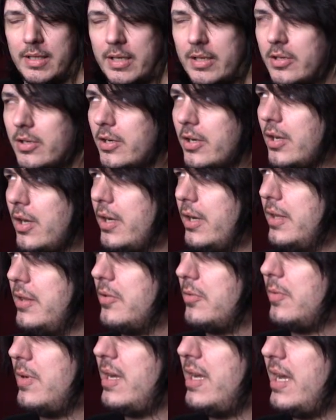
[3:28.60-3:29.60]
could have gone
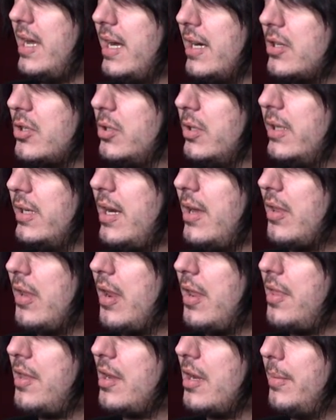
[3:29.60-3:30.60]
either way, actually, now
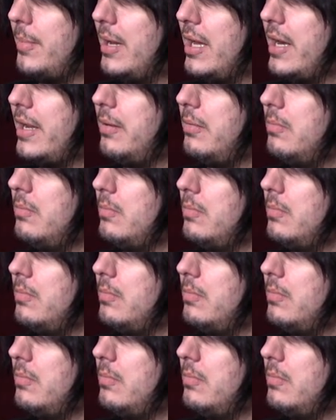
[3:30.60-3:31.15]
that I think about it.